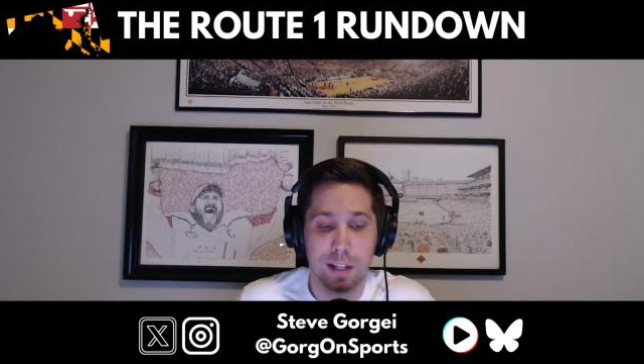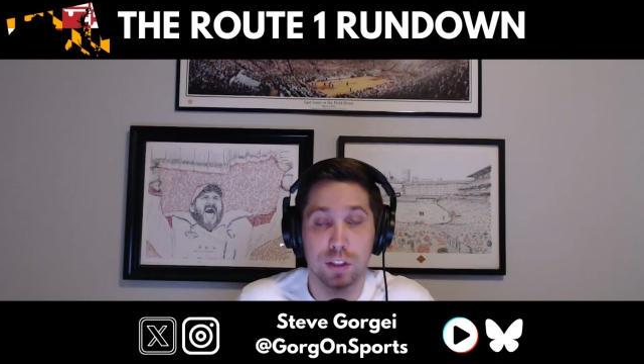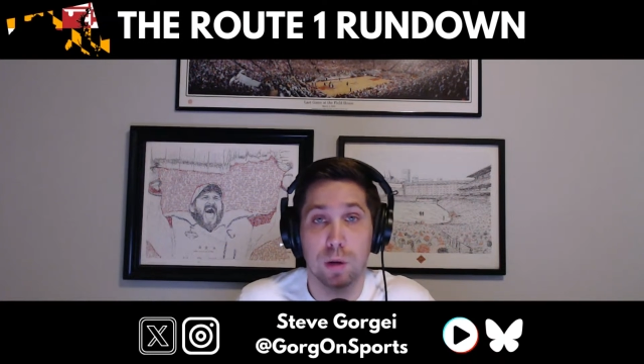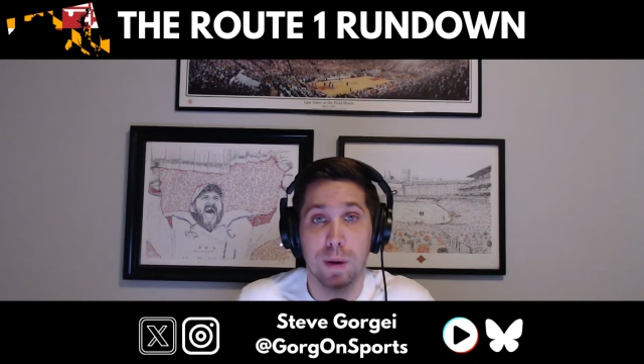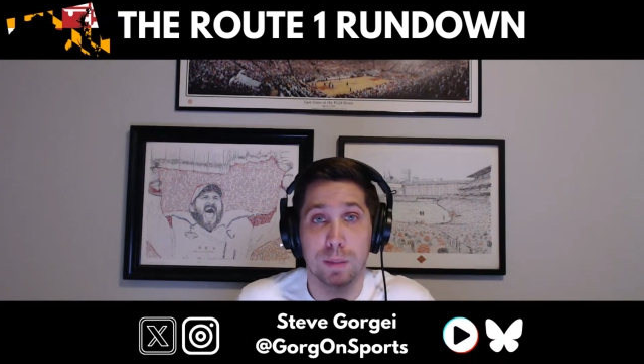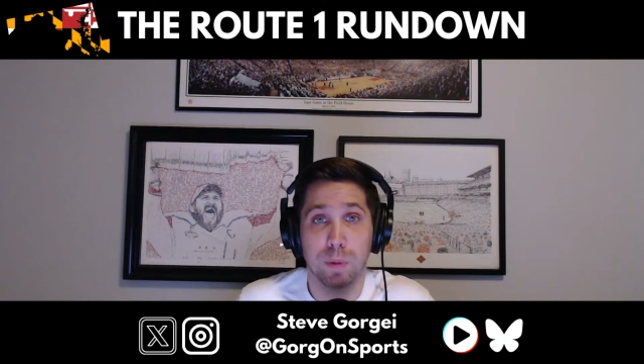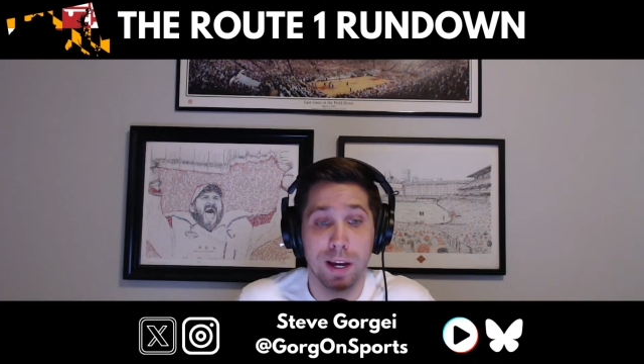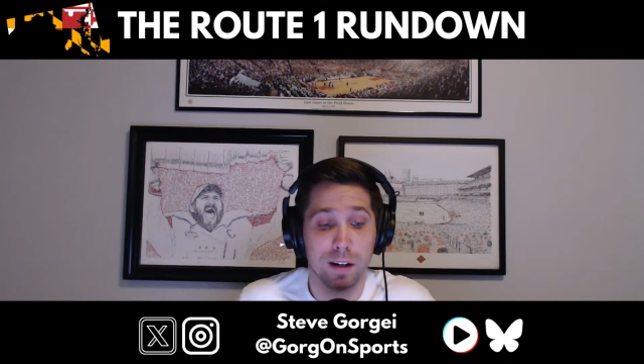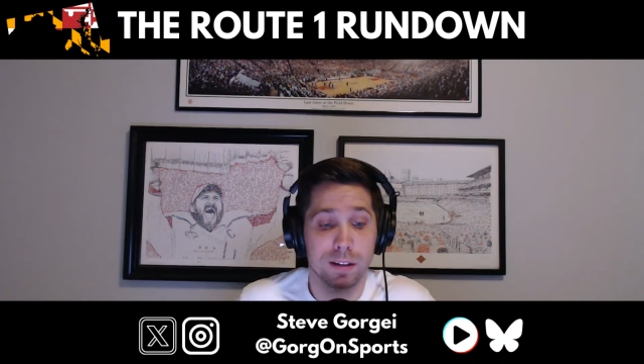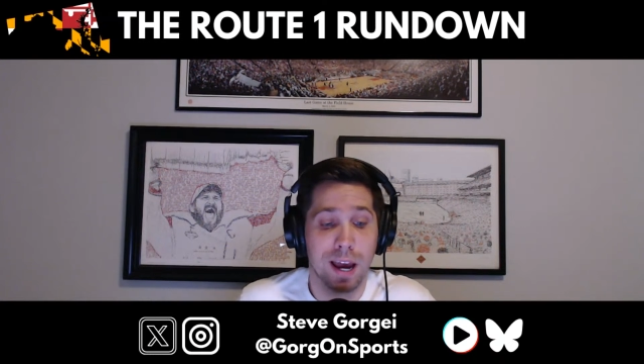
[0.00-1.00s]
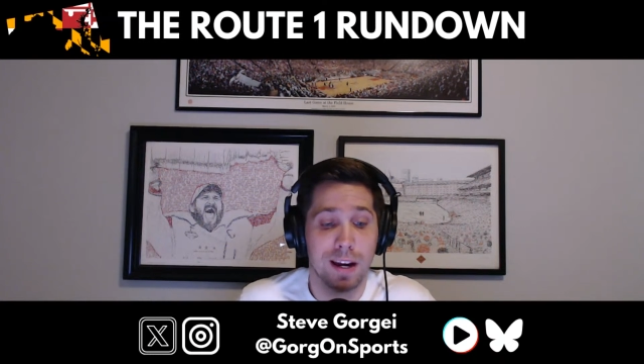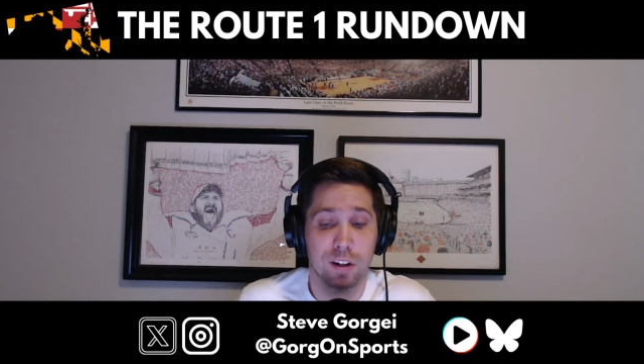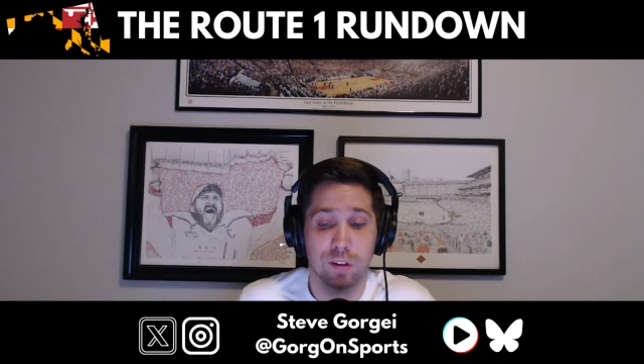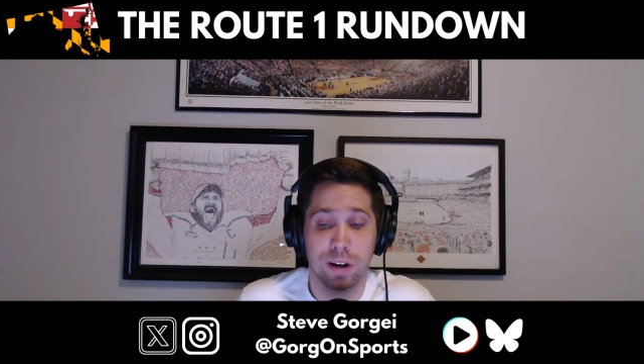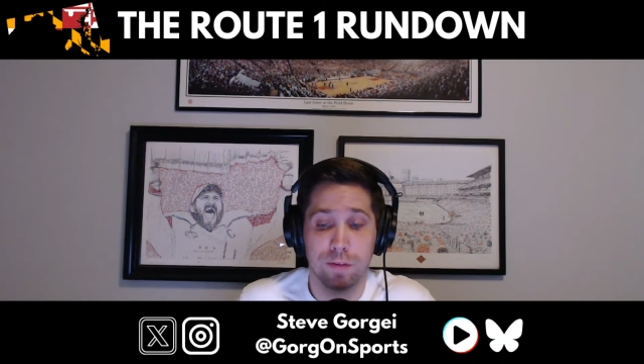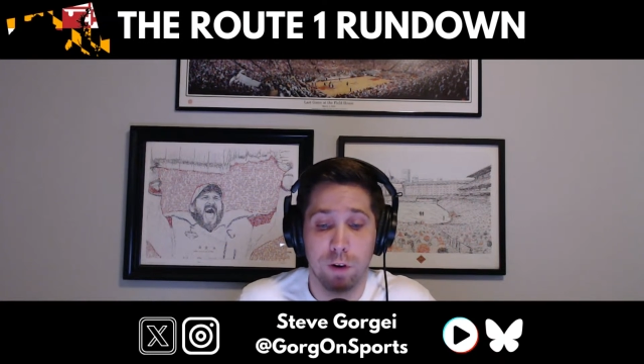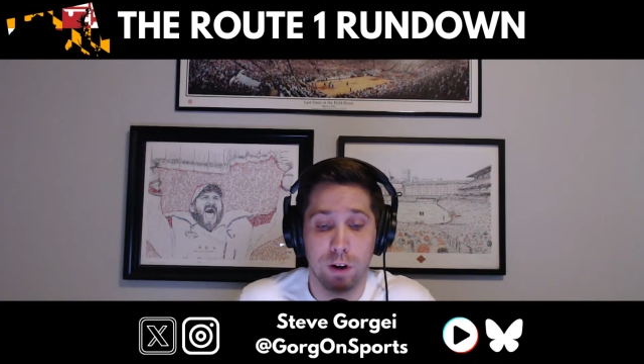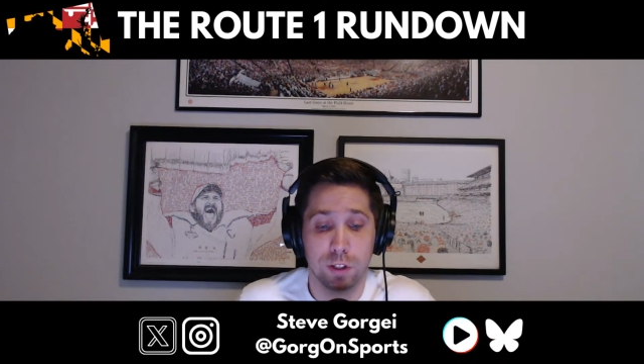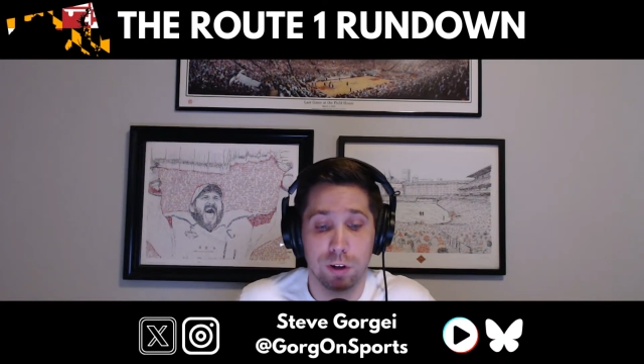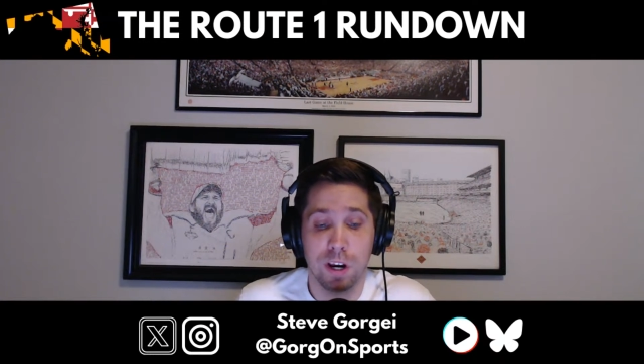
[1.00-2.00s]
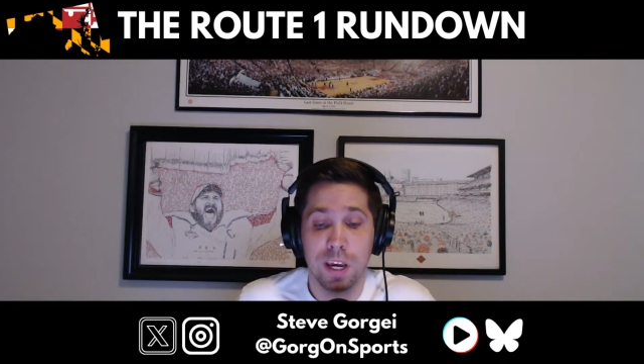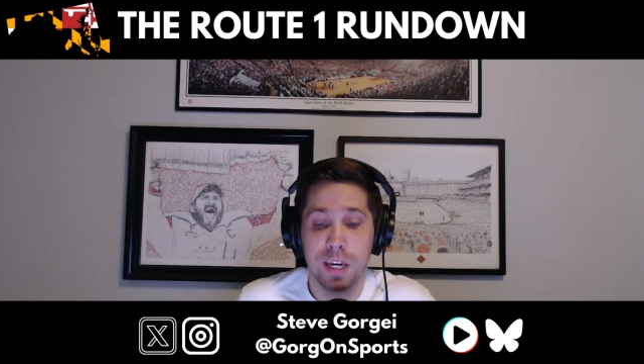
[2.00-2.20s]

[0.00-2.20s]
and it's their best player, Tyon Grant Foster.